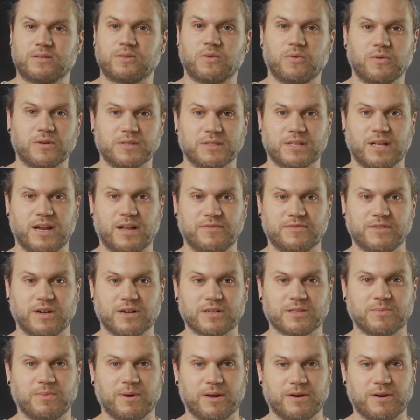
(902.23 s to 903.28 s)
toys that I've
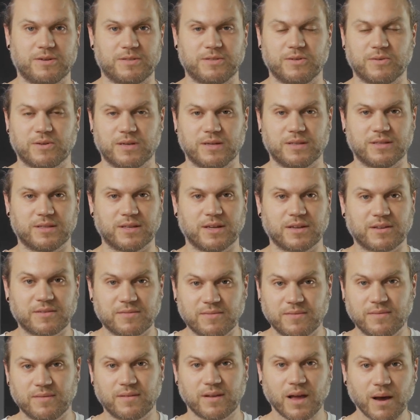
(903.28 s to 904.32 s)
talked about are so good. They
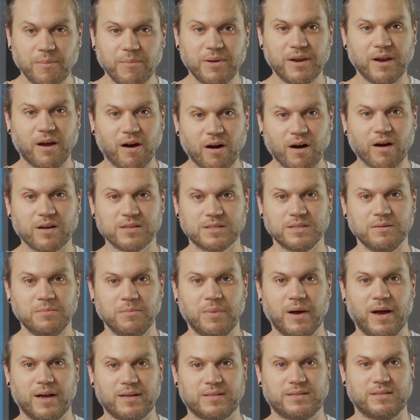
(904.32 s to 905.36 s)
come in awesome
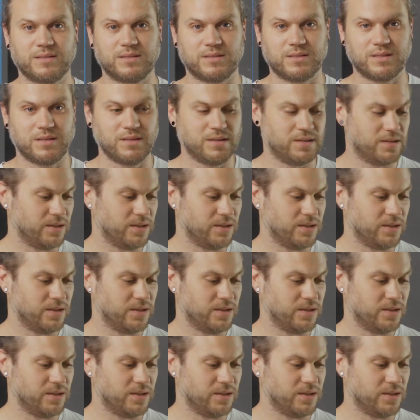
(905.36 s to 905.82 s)
boxes.